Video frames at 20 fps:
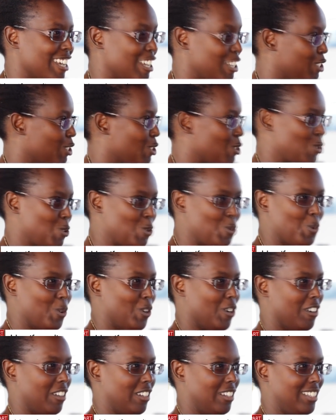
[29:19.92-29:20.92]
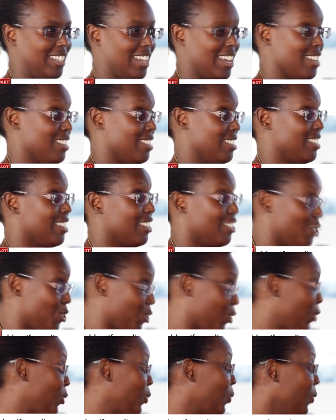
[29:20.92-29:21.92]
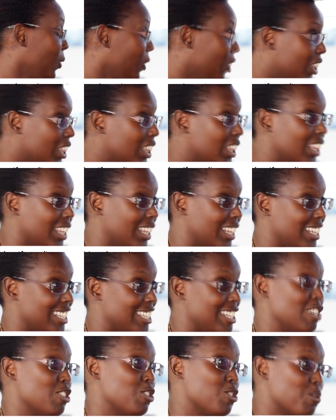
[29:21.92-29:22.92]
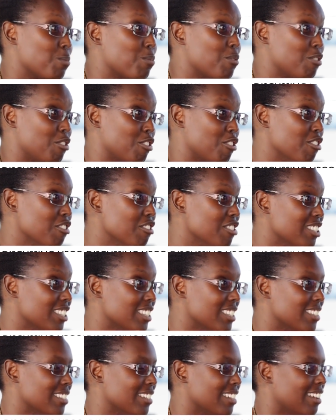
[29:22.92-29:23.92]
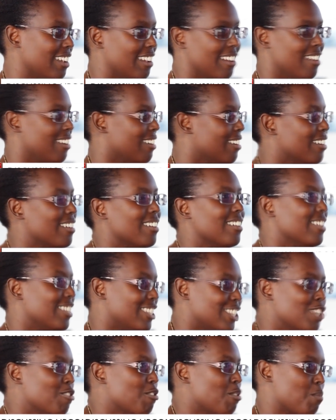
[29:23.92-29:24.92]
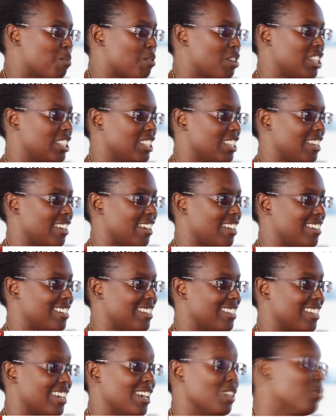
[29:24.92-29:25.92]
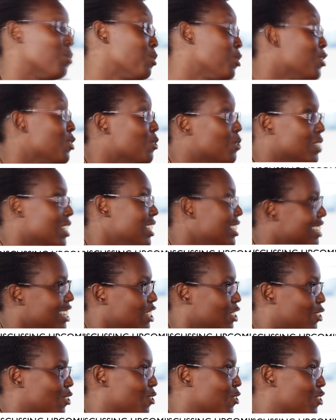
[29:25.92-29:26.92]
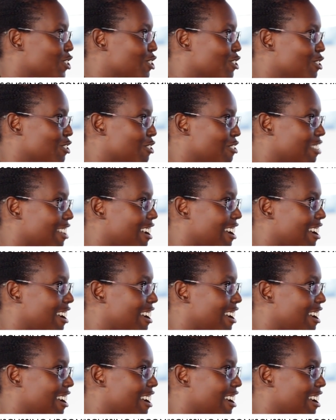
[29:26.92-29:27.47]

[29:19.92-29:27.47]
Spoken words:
It's a new world, and the youth, the entrepreneurs, they're embracing it, and we're using technology to do